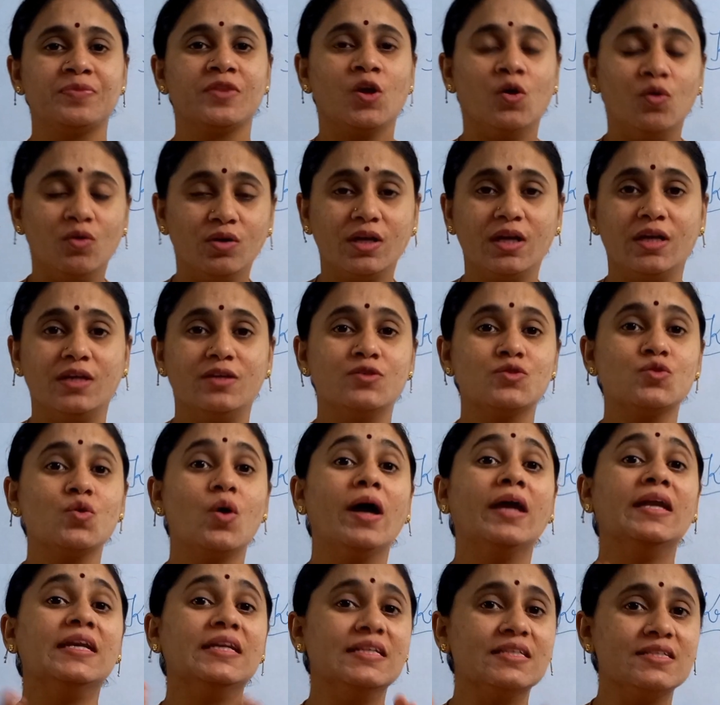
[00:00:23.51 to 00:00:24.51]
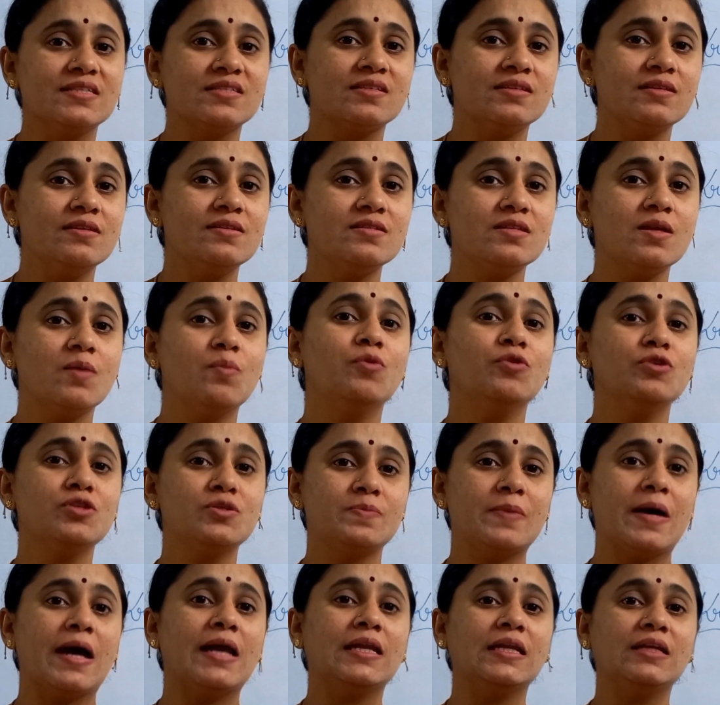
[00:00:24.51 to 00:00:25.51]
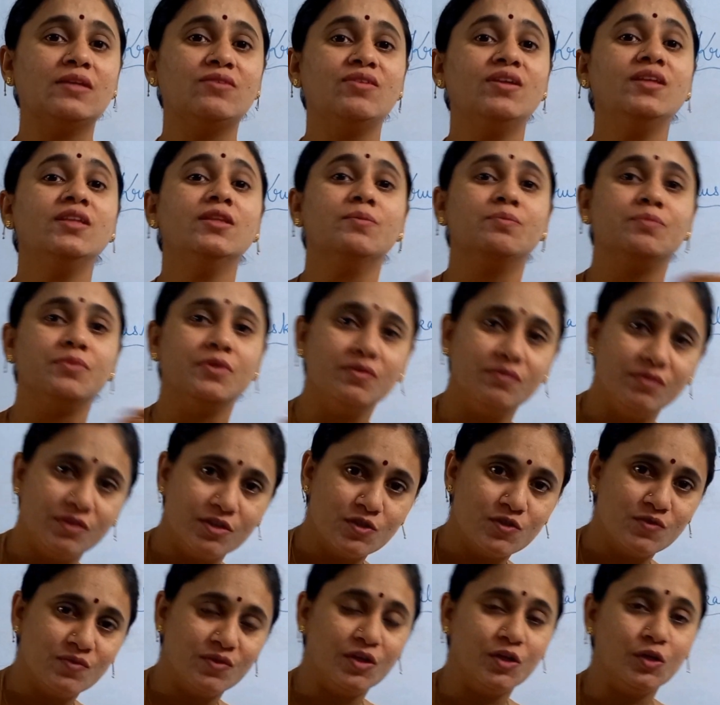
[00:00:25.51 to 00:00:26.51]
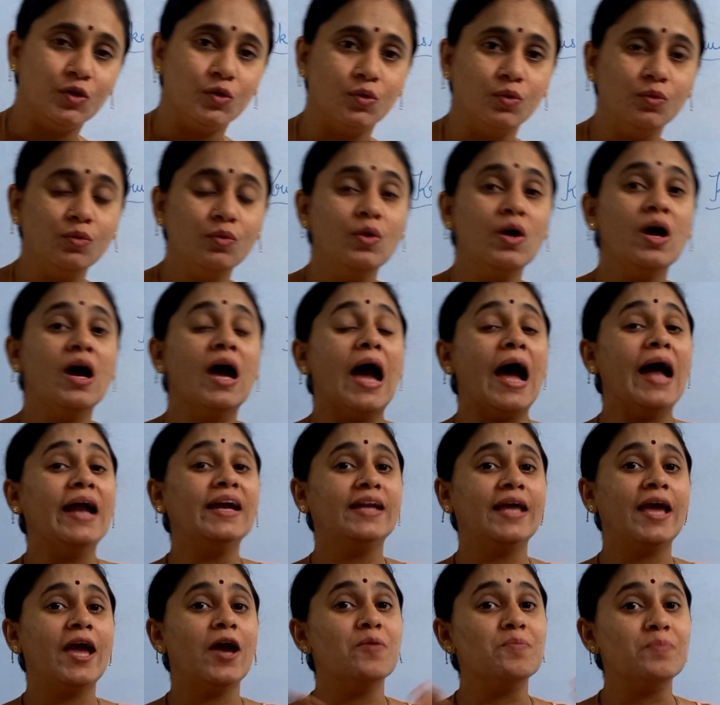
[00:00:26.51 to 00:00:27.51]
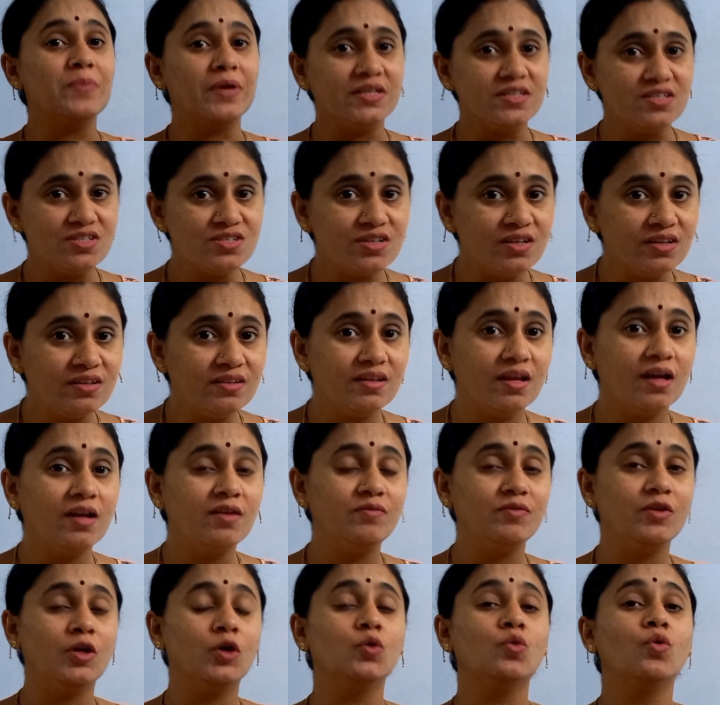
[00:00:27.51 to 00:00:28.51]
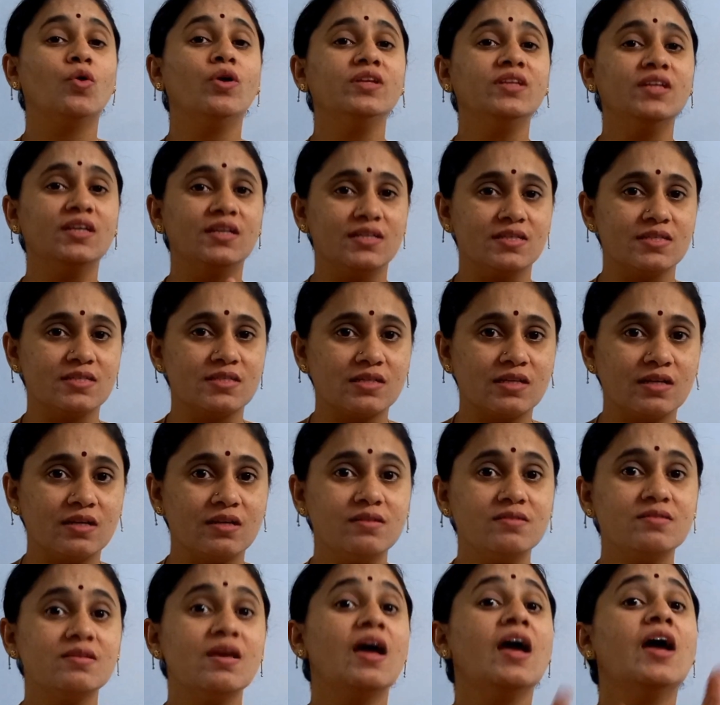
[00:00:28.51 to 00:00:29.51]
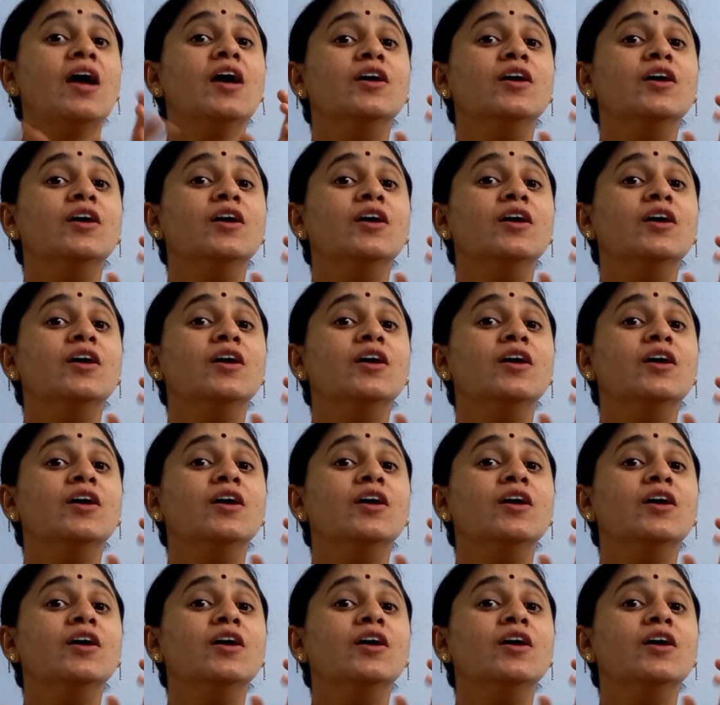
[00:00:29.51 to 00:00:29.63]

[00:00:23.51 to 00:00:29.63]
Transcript: Okay, so I discussed about spanning tree in the previous video and I have mentioned that we are going to discuss